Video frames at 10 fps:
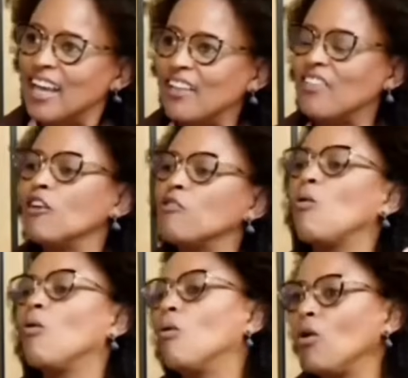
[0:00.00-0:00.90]
and
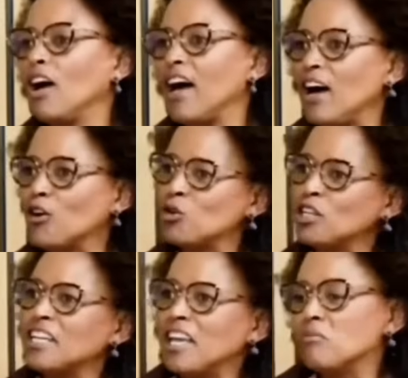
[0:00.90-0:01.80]
therefore I
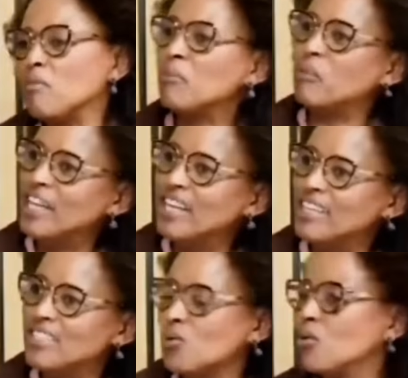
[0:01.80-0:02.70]
couldn't get my
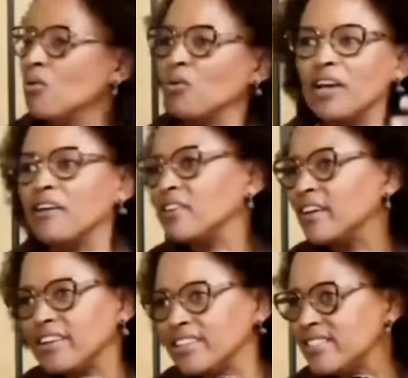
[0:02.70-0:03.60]
billions or whatever
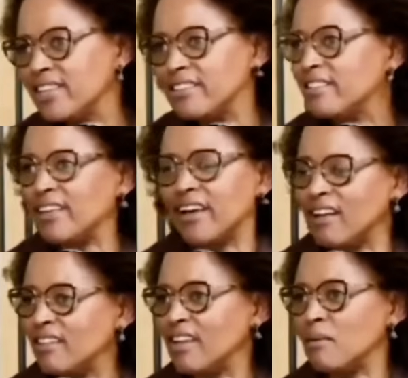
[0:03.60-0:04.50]
it is that the
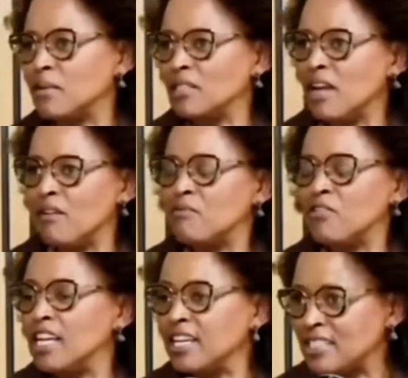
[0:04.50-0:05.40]
hell that I'm
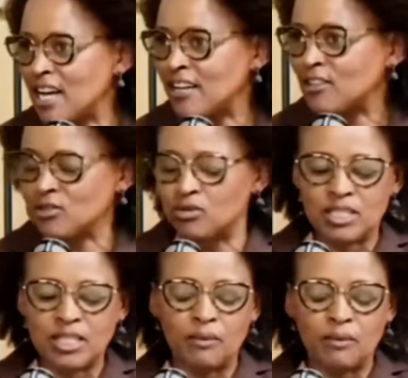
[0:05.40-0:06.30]
feeling entitled to
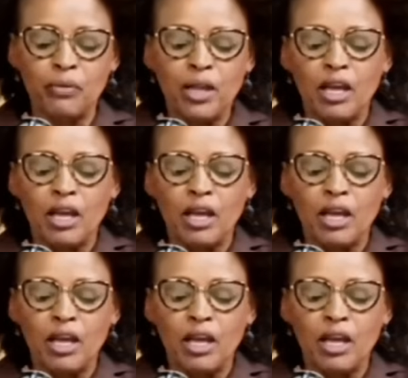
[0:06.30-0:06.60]
steal.